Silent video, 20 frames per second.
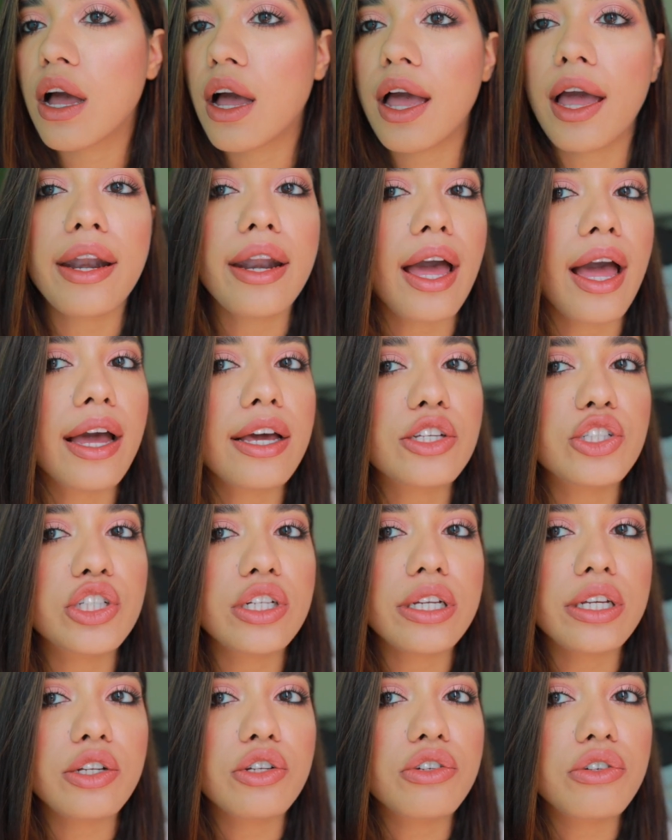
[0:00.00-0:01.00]
And I
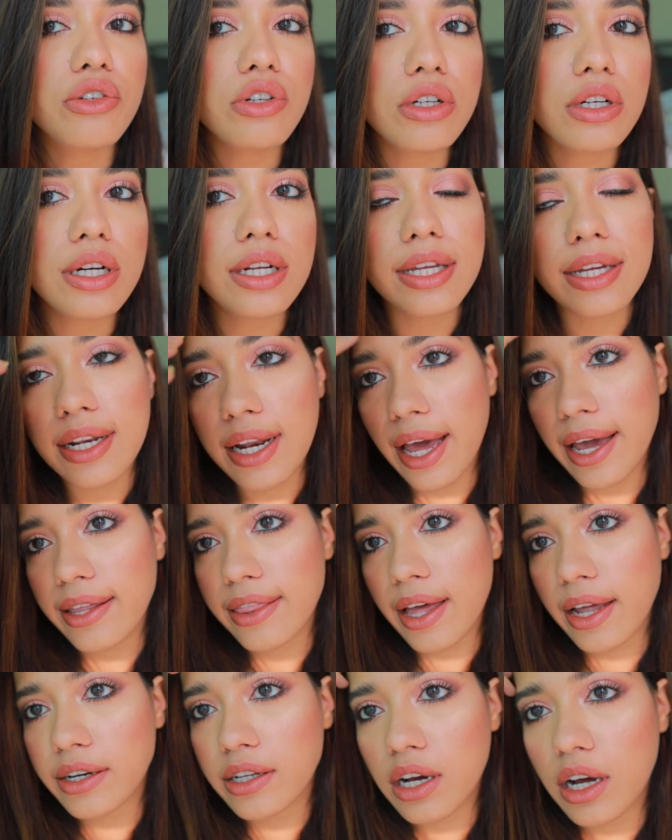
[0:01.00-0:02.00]
actually really
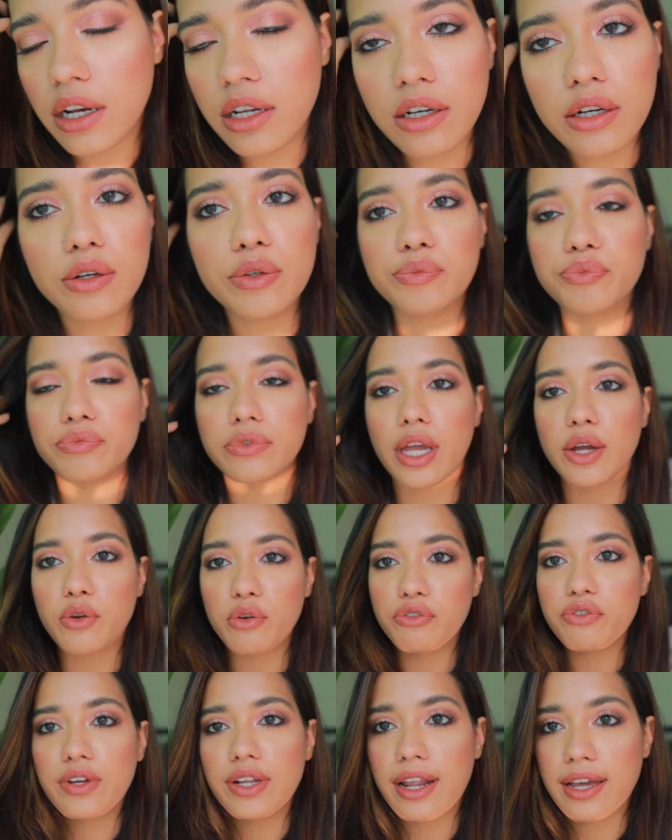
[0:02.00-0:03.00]
like that color. I
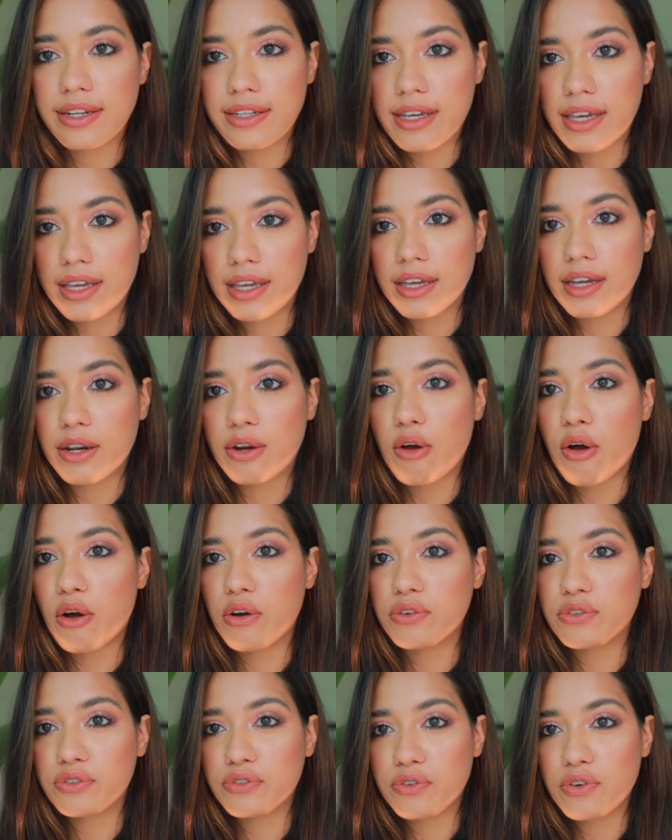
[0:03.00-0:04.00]
don't feel like taking it
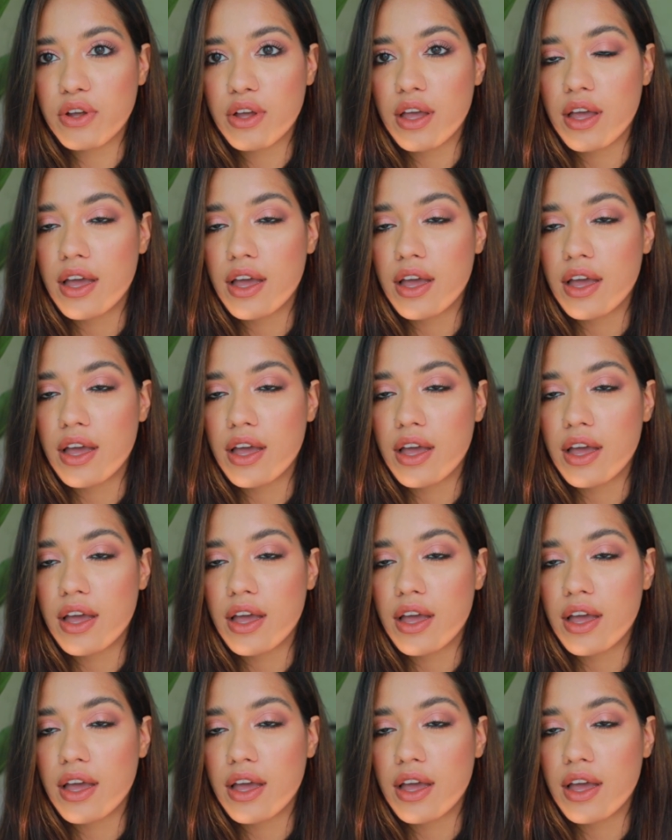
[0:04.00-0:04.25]
off.